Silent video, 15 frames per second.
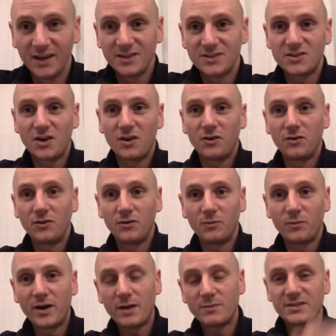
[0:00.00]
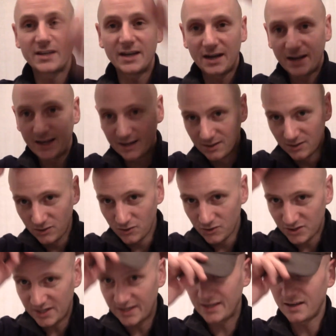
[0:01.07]
So when I'm cycling,
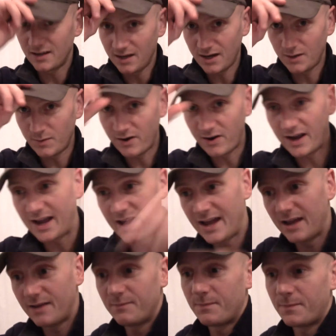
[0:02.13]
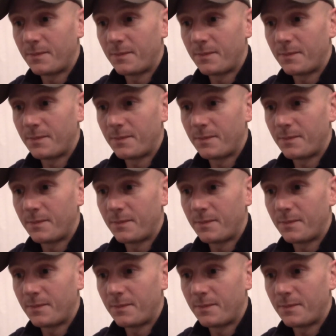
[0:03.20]
usually I wear a hat,